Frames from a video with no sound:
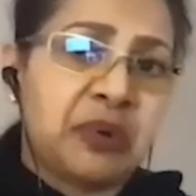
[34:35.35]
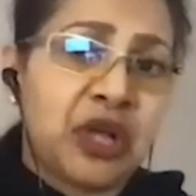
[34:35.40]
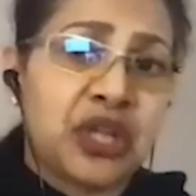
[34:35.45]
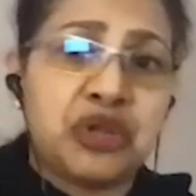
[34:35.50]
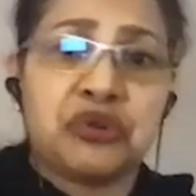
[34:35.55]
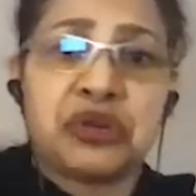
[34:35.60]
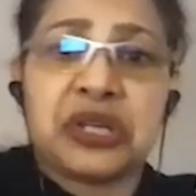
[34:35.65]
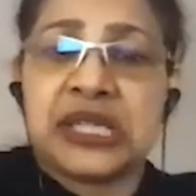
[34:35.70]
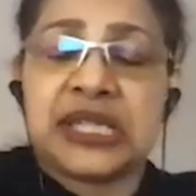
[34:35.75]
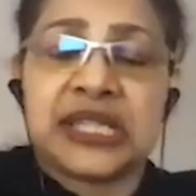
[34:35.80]
and you
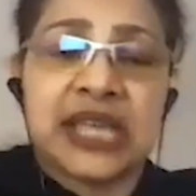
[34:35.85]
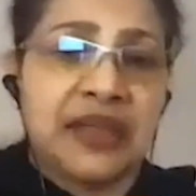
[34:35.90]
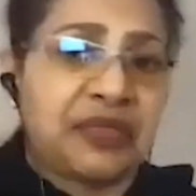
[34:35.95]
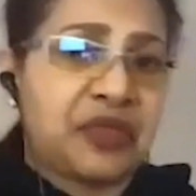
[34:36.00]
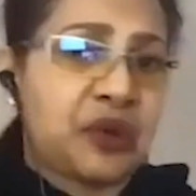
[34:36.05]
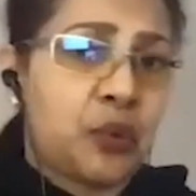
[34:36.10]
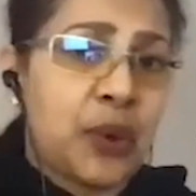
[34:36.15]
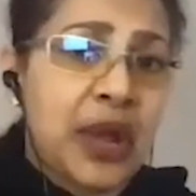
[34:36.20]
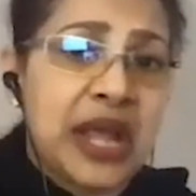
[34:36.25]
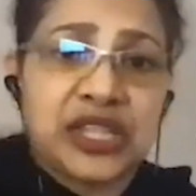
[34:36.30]
can set the
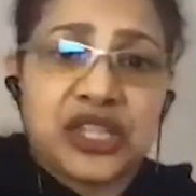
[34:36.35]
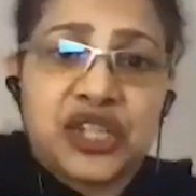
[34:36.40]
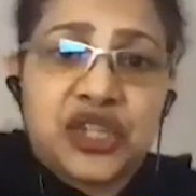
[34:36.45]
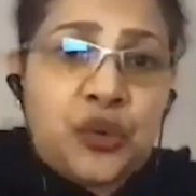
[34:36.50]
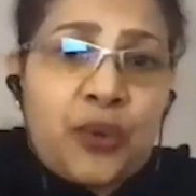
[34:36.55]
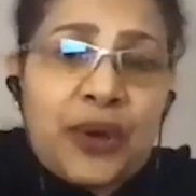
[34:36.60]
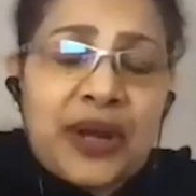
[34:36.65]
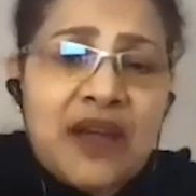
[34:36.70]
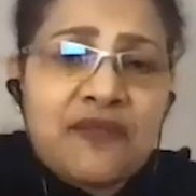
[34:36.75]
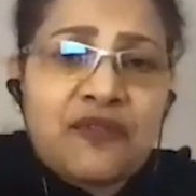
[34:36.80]
weights to
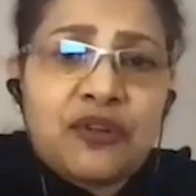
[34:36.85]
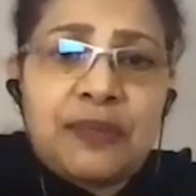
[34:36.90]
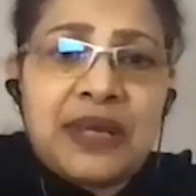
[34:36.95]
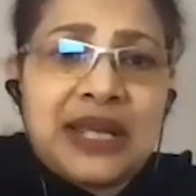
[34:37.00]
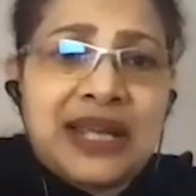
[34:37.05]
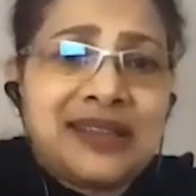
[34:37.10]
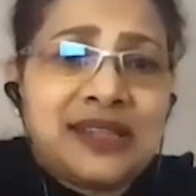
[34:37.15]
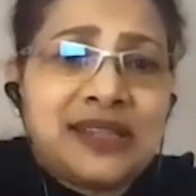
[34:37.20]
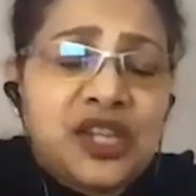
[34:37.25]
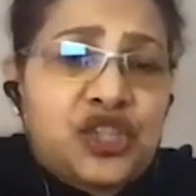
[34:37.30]
whatever
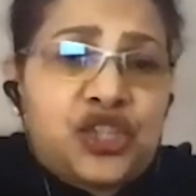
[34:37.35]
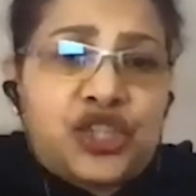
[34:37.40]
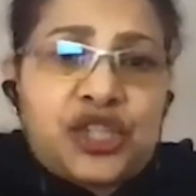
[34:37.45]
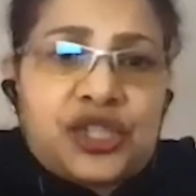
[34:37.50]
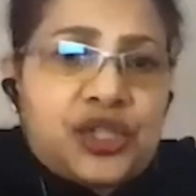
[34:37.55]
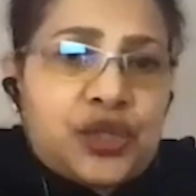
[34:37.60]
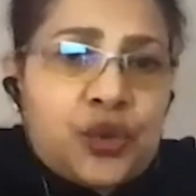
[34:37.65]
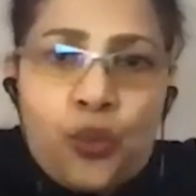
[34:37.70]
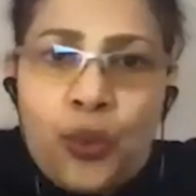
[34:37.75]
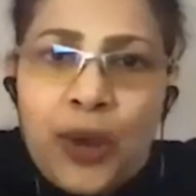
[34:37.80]
because it's
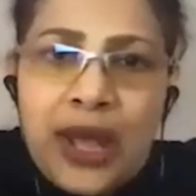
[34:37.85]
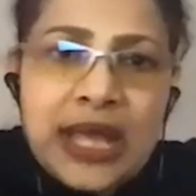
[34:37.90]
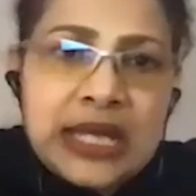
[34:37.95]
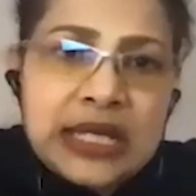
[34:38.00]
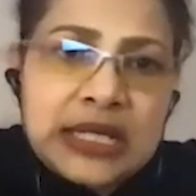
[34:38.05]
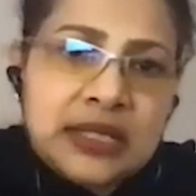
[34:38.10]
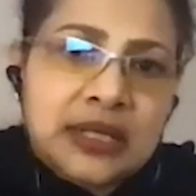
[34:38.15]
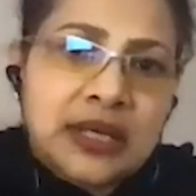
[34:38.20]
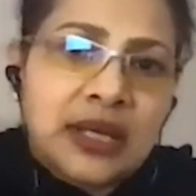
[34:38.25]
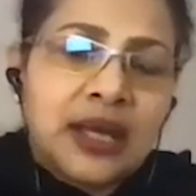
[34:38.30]
just a
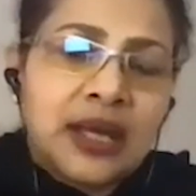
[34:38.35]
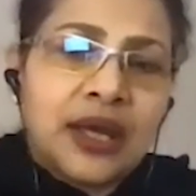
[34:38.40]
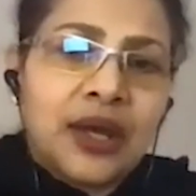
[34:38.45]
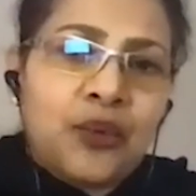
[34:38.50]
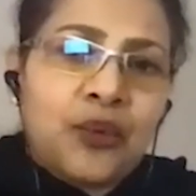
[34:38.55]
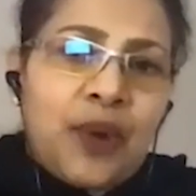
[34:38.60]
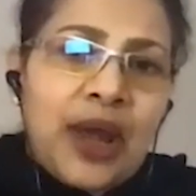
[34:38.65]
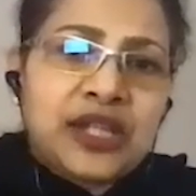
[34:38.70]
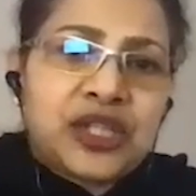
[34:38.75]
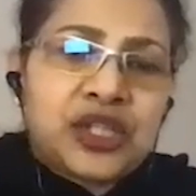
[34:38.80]
weight, right?